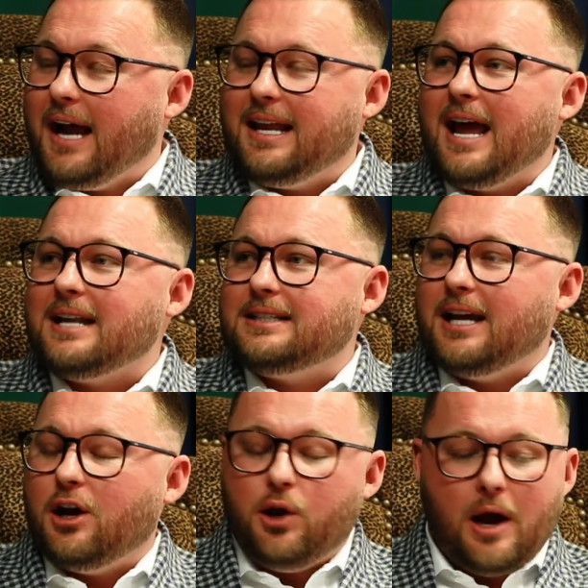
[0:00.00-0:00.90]
I can't
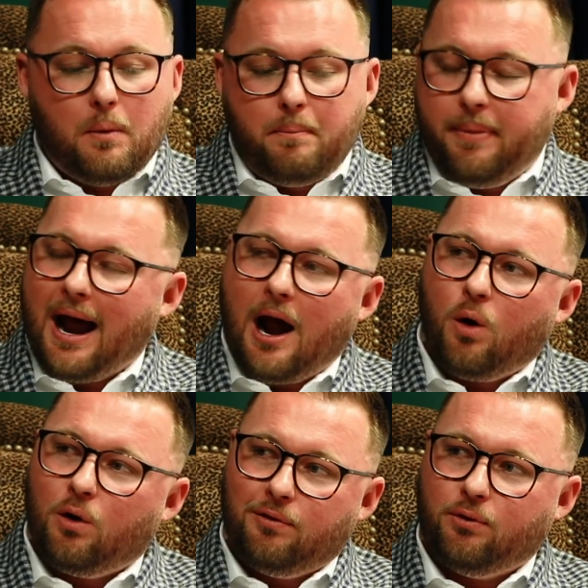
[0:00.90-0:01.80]
tell you how
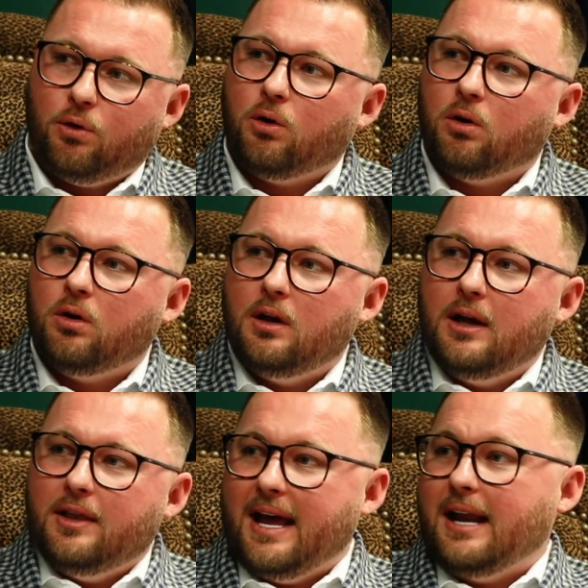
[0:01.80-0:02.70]
powerful
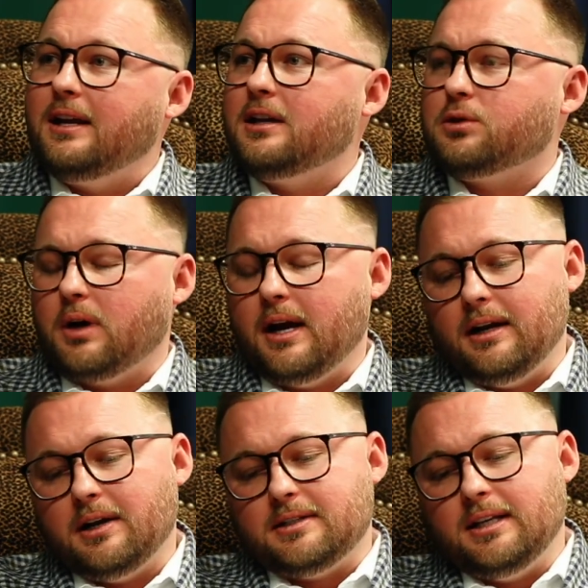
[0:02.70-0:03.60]
that is, right?
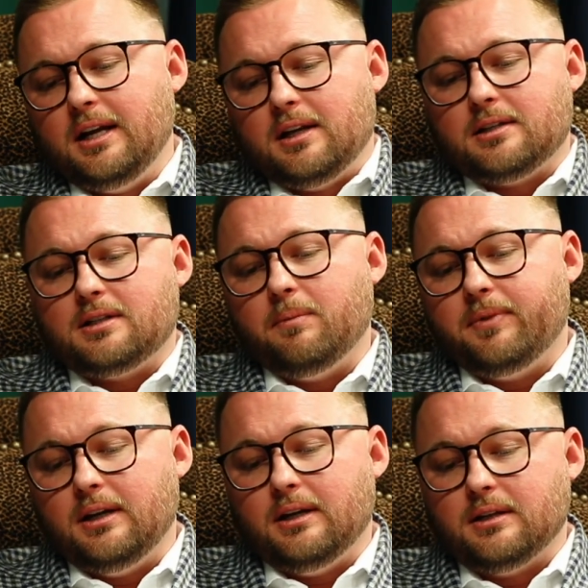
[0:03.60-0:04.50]
And I was thinking of
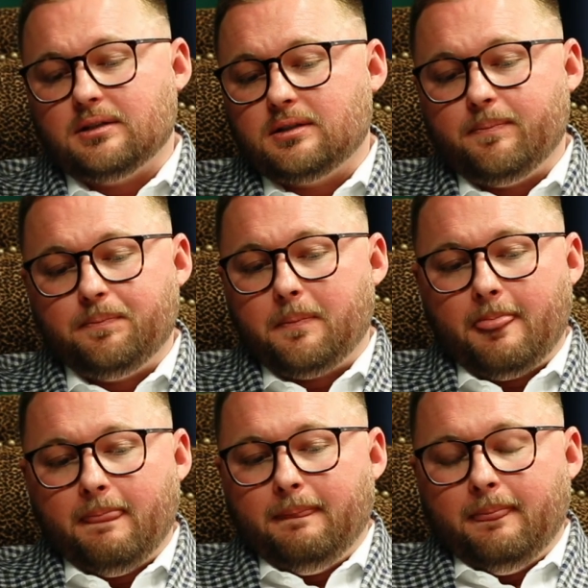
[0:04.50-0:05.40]
something is,
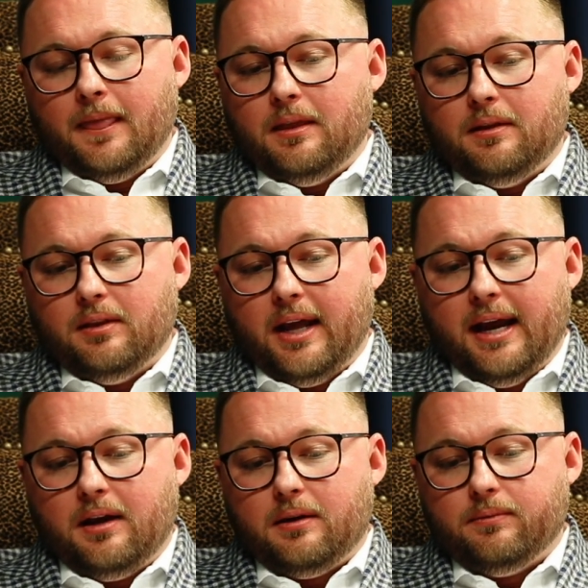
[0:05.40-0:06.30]

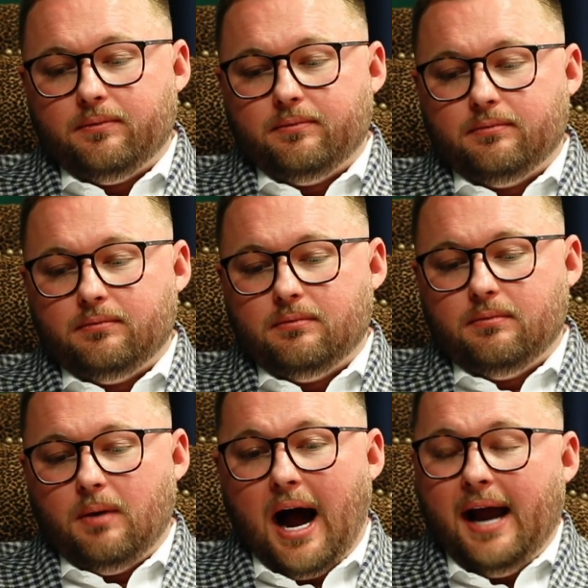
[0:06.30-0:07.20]
like,
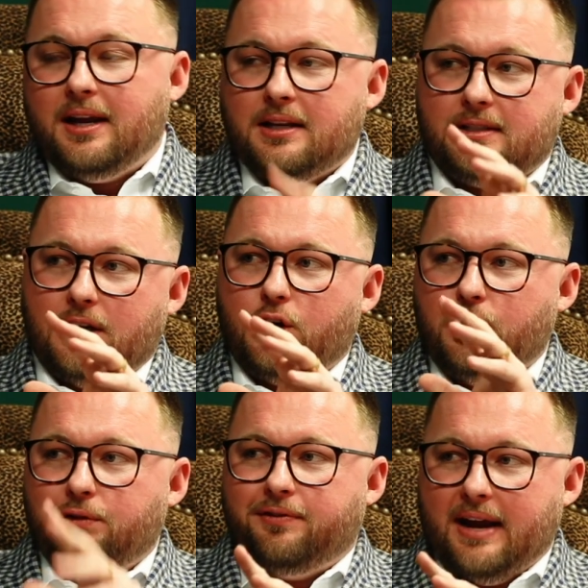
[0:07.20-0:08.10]
I consider
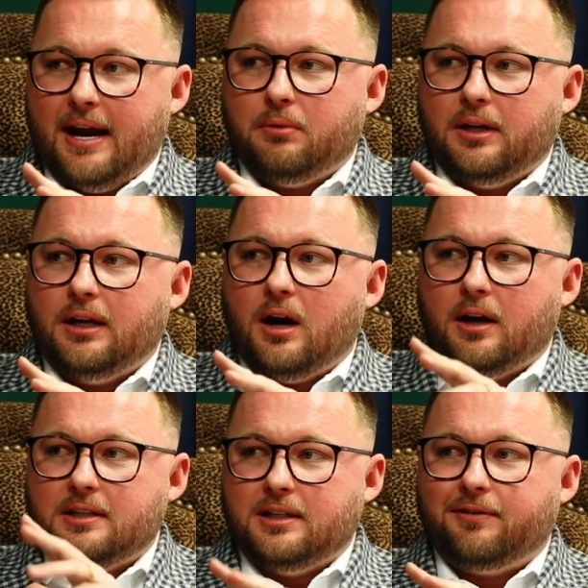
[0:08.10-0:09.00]
you family on
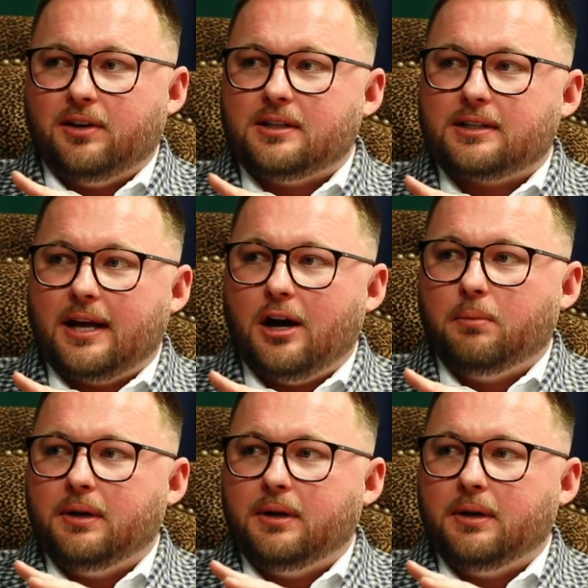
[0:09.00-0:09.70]
a different scale